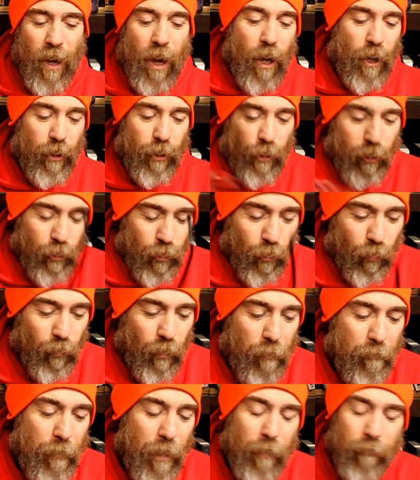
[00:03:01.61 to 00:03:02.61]
You'll
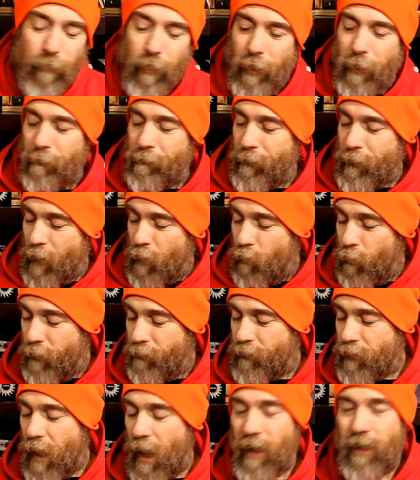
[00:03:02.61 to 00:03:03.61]
remember, we've
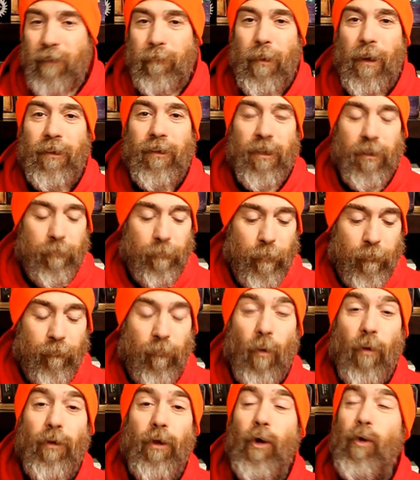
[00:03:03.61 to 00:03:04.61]
talked about this
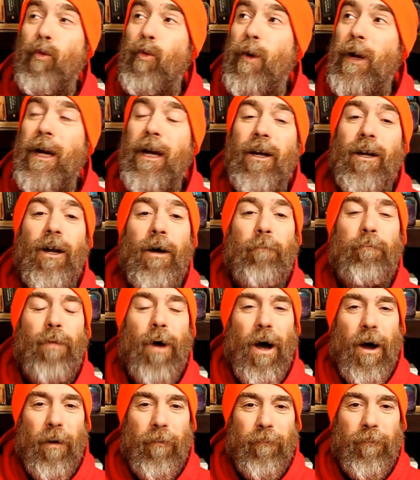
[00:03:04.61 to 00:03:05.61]
before, the real
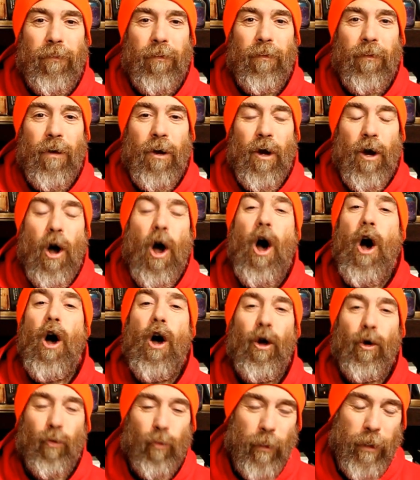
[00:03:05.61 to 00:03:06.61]
above
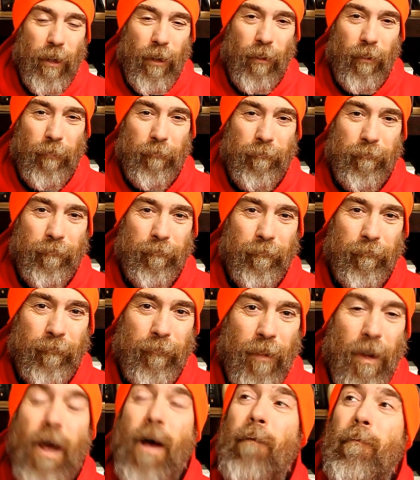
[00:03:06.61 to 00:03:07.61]
all real.
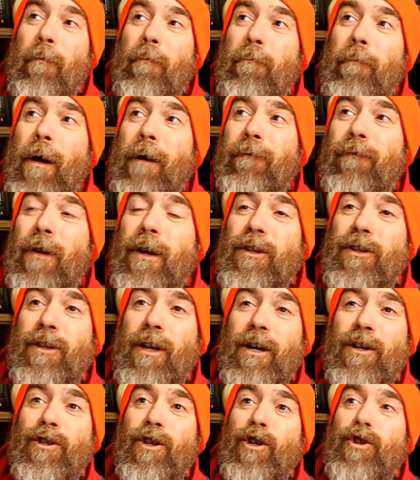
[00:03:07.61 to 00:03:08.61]
My friends,
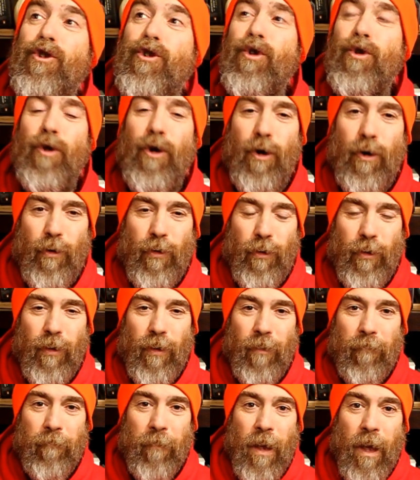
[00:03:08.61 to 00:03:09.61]
there's a truth
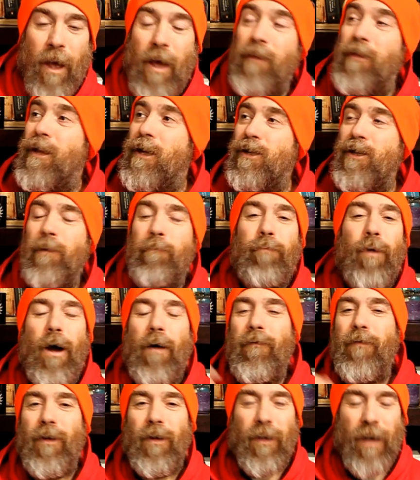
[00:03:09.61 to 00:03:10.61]
that's
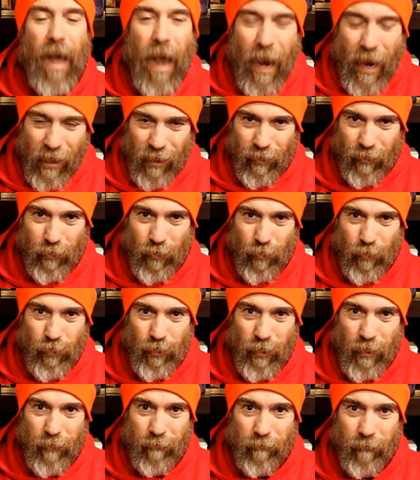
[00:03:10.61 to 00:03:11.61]
above the lie and
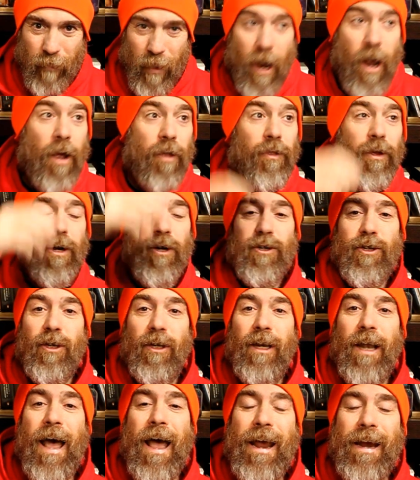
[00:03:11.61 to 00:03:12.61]
illusion. There's
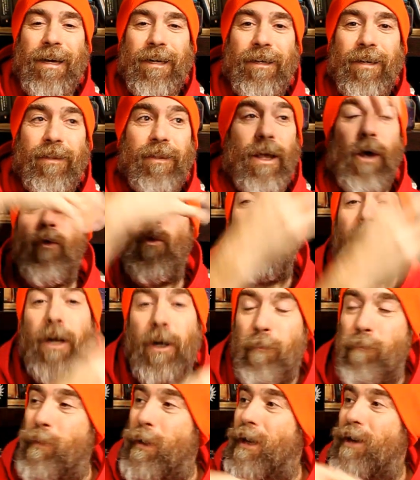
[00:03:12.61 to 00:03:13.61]
light that when it
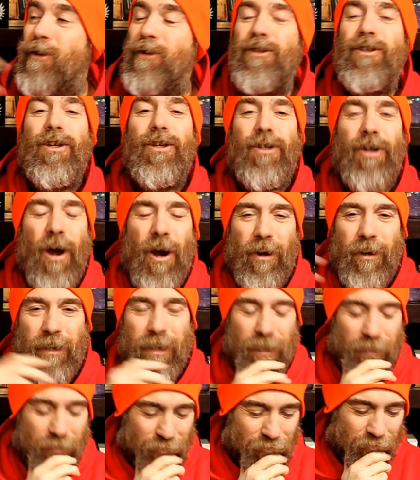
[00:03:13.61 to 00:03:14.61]
appears the
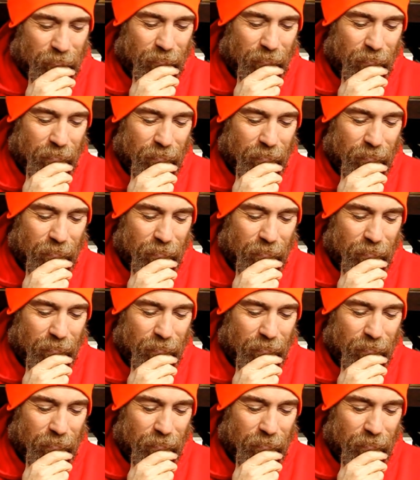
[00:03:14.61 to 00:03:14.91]
darkness